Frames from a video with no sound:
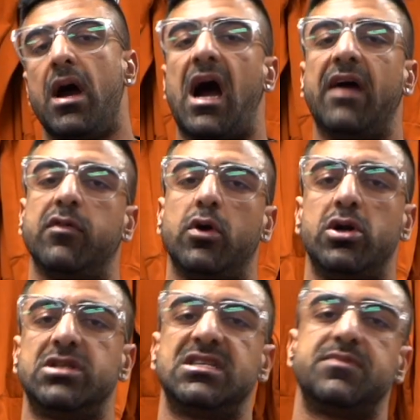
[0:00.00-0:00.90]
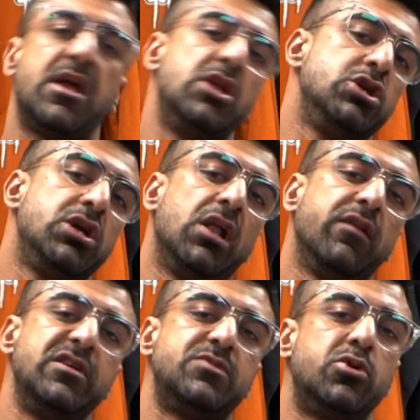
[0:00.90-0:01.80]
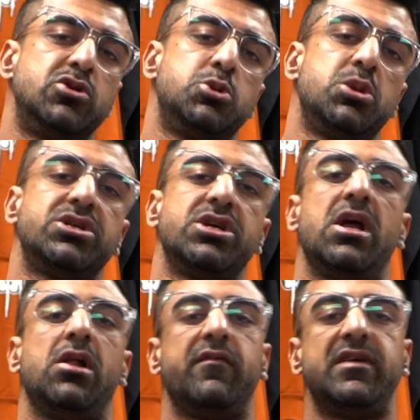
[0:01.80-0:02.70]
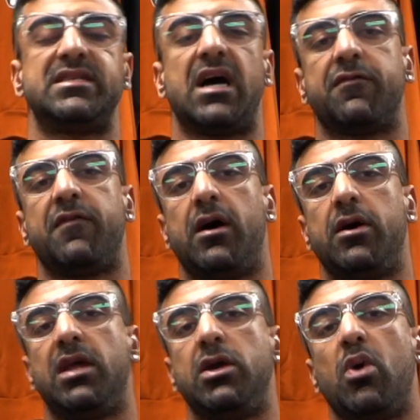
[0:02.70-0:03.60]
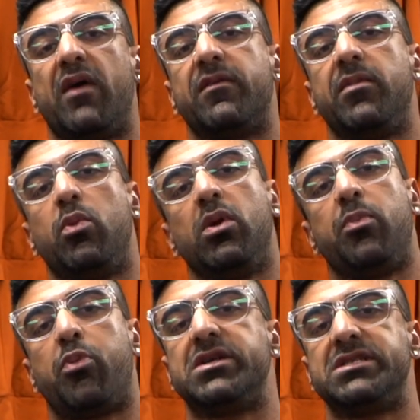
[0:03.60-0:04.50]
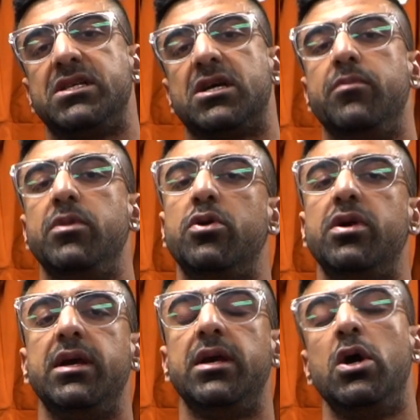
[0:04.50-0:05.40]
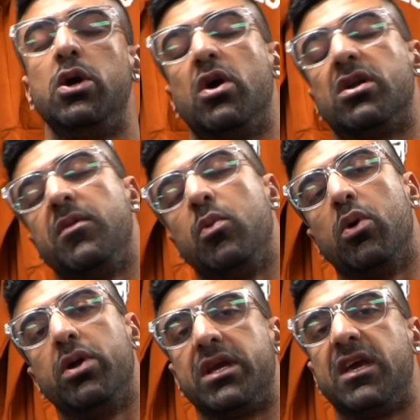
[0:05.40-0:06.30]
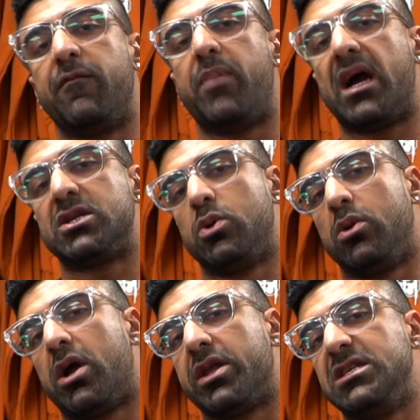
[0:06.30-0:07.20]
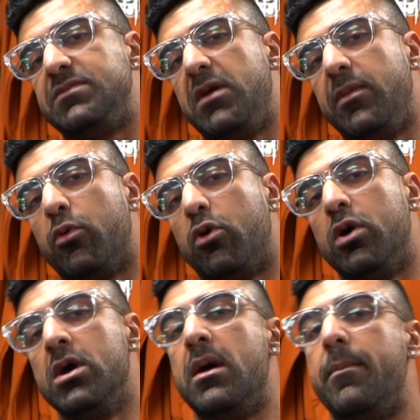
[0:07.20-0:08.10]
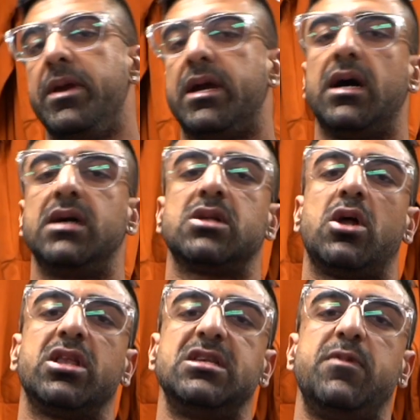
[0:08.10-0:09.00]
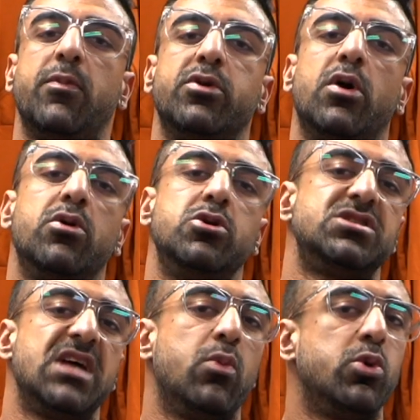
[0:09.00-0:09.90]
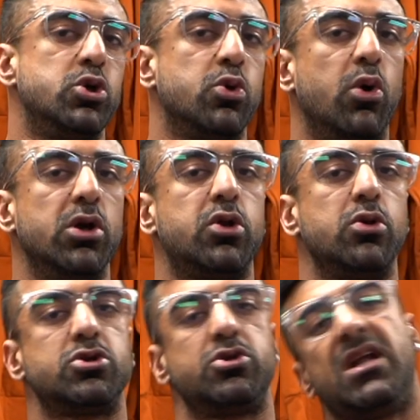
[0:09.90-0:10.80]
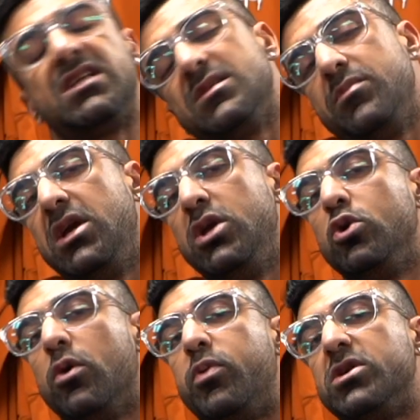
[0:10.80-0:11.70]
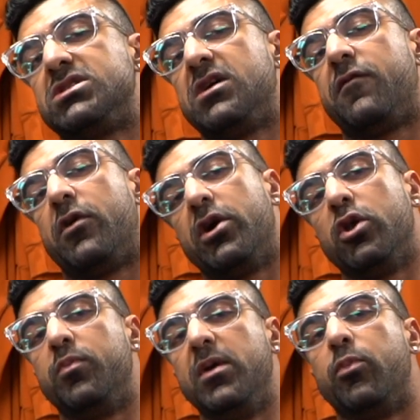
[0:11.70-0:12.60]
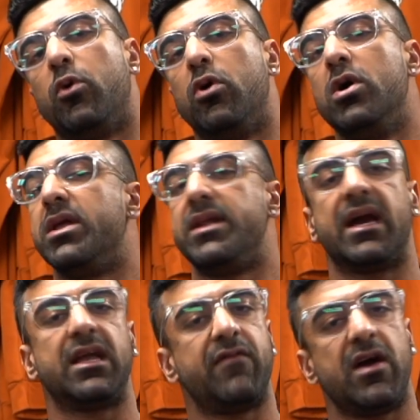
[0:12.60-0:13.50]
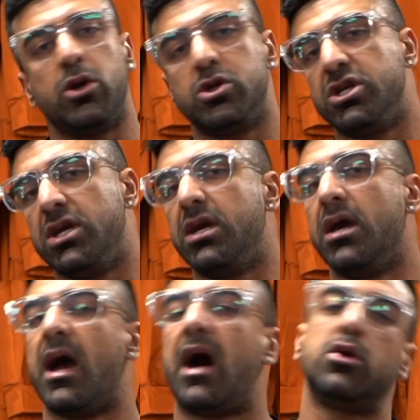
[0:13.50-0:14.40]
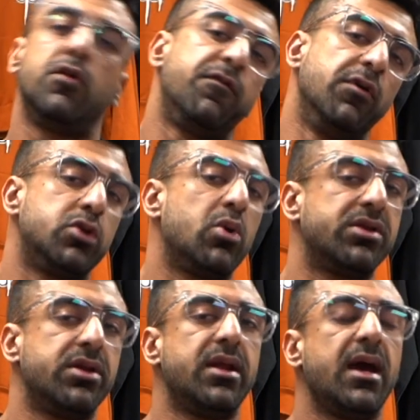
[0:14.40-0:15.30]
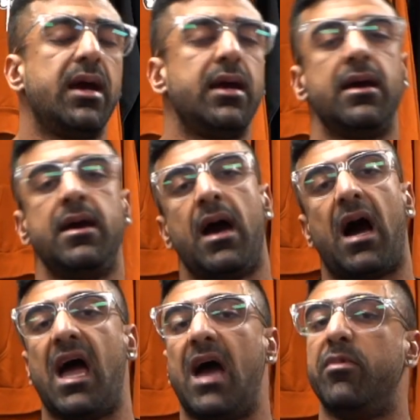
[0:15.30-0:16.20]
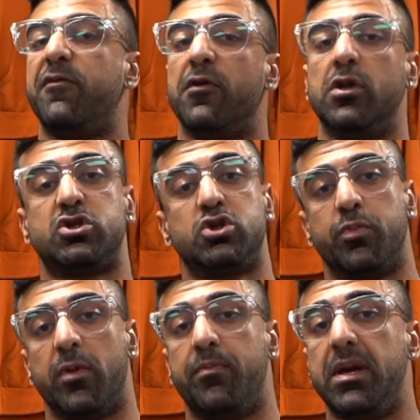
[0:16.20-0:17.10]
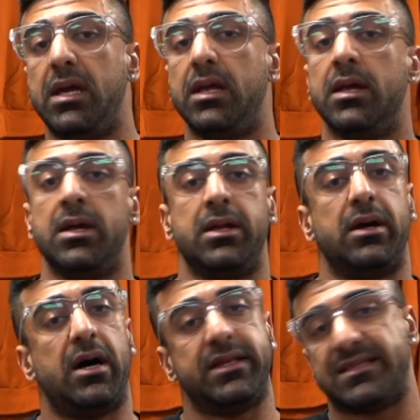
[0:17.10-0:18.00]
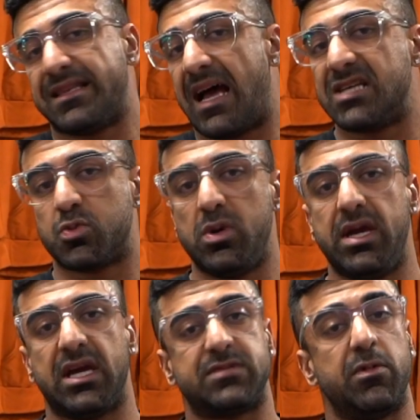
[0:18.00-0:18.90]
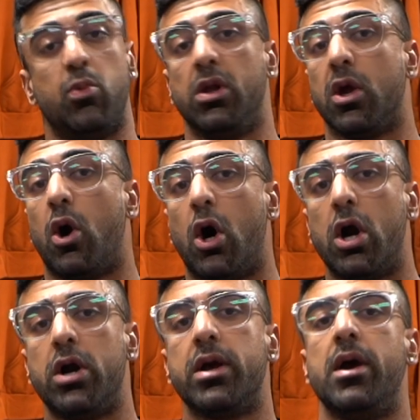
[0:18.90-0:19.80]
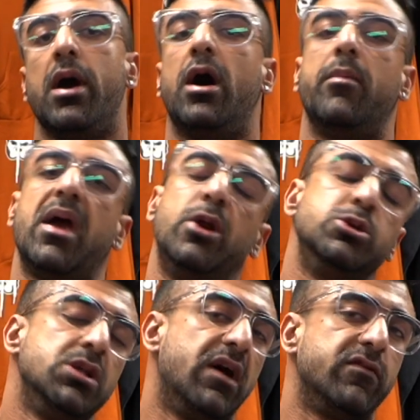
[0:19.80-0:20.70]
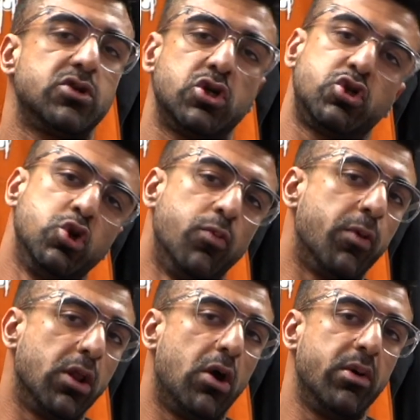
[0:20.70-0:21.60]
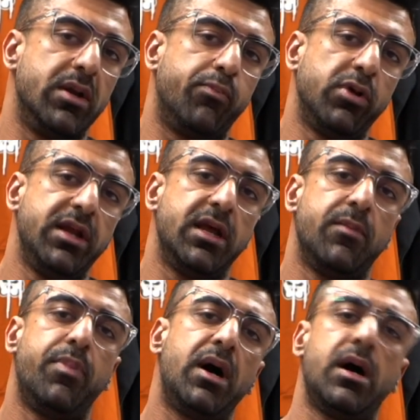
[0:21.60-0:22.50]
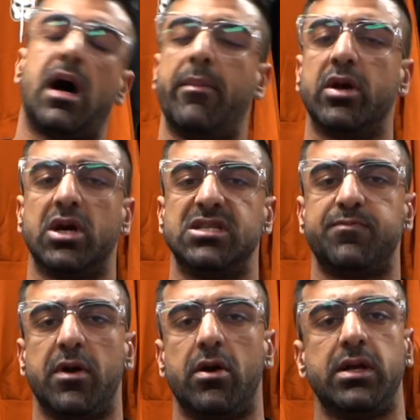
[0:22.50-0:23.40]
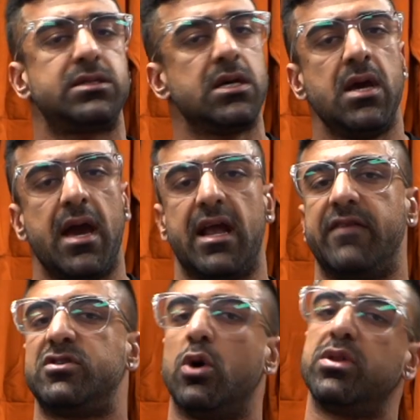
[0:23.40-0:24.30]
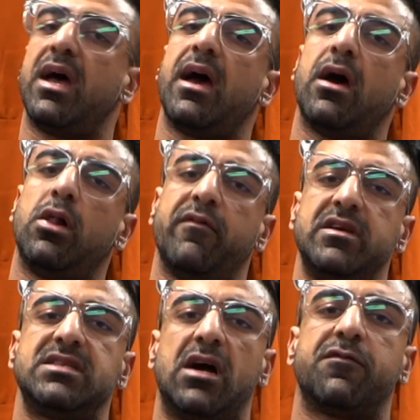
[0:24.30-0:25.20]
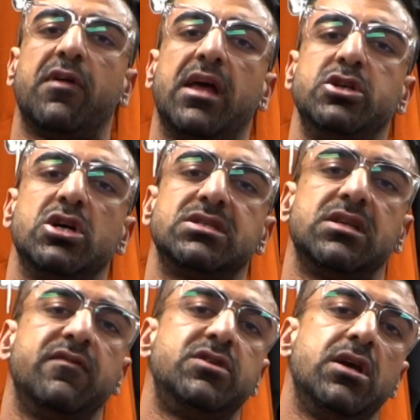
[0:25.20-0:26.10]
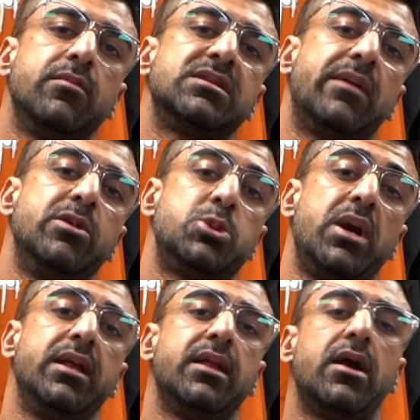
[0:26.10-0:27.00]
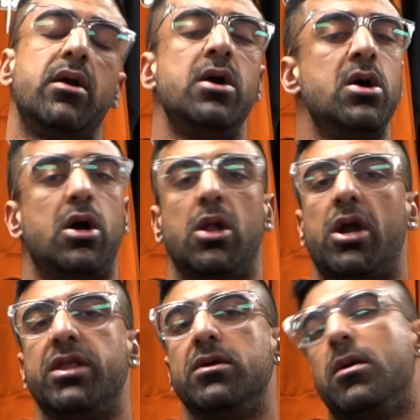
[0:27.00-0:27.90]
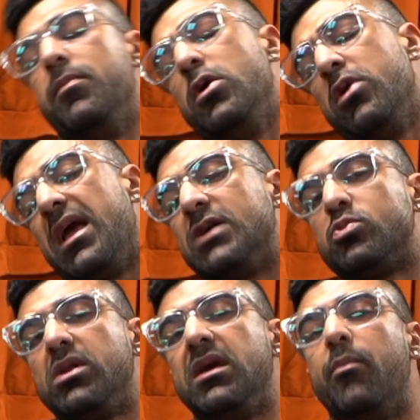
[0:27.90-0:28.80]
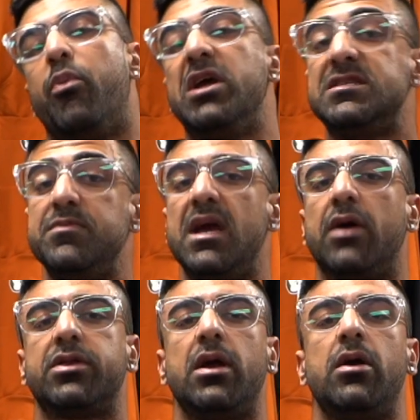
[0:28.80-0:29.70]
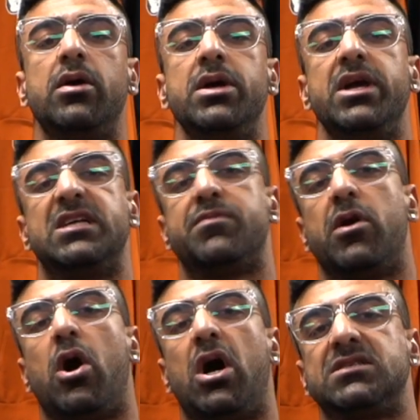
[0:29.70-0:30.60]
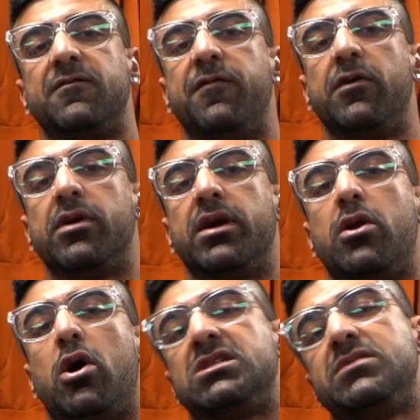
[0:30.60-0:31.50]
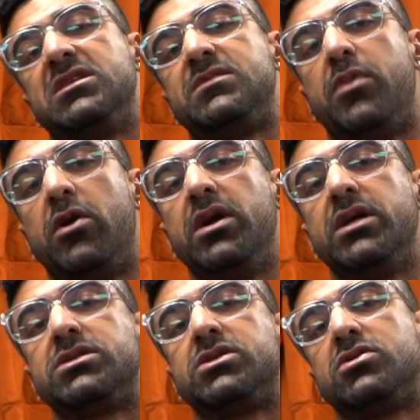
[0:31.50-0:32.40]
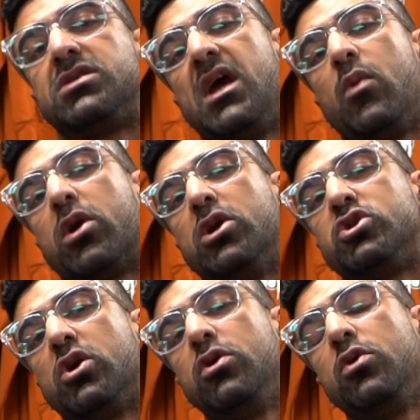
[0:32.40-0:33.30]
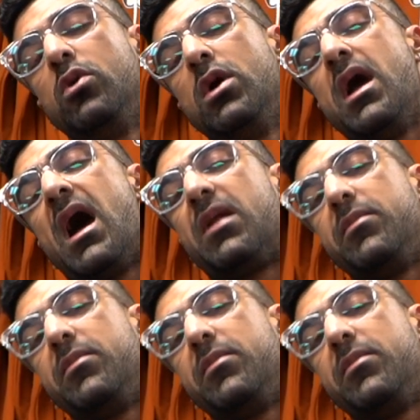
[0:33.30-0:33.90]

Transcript: I've learned since managing Elevate Sports Nutrition and Elevate South Valley that you have to be really present in the community. You have to be willing to give back to a lot of these people because a lot of these people don't understand what you're going through. So that doesn't mean you can put stuff on other people. Negative energy, how you're feeling throughout the day. I have been feeling super beat. Uh, this last week. It's been really hard. Um, energy levels are super low and depleted, but I'm in good spirits and I've showed that at Elm Bay Valley and Just Lift Gym because I've been training there. A lot of the community has really embraced me out there. It's been an awesome feeling and an awesome experience. So today we're going to show you how to